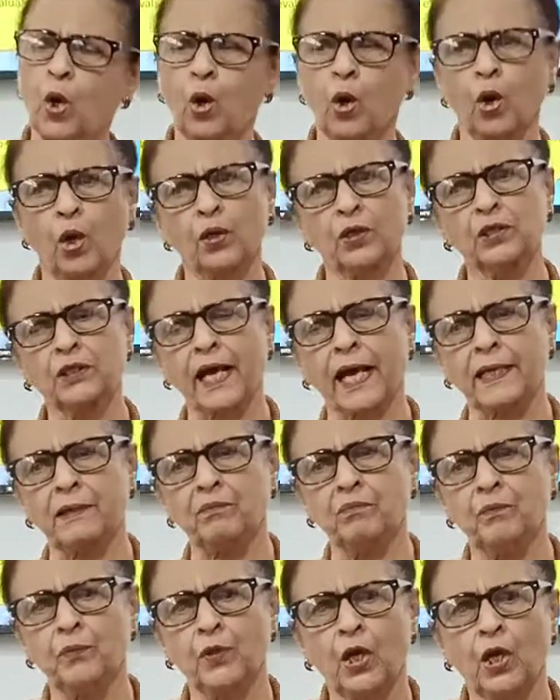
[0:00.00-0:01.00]
on
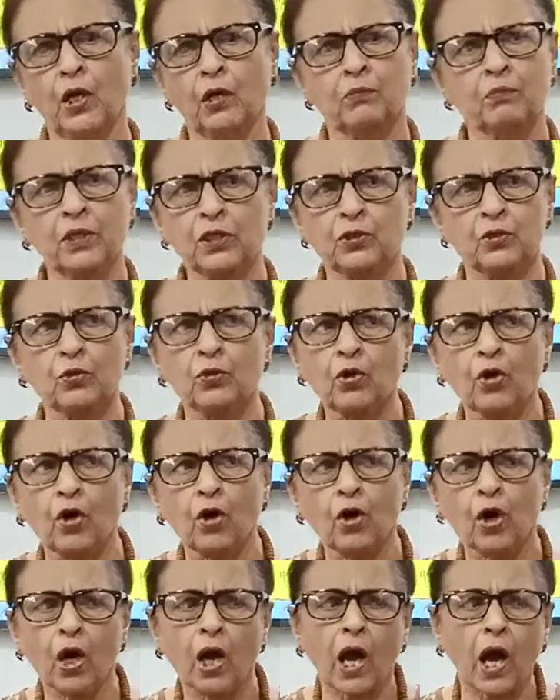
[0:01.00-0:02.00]
time, but you
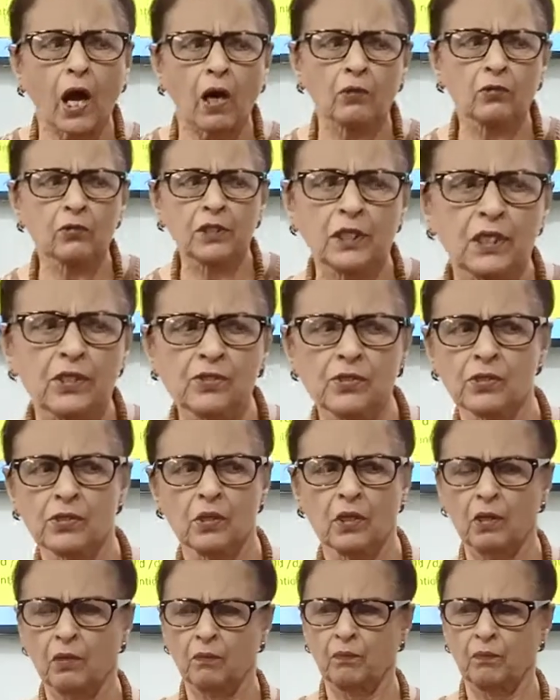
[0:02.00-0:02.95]
know how this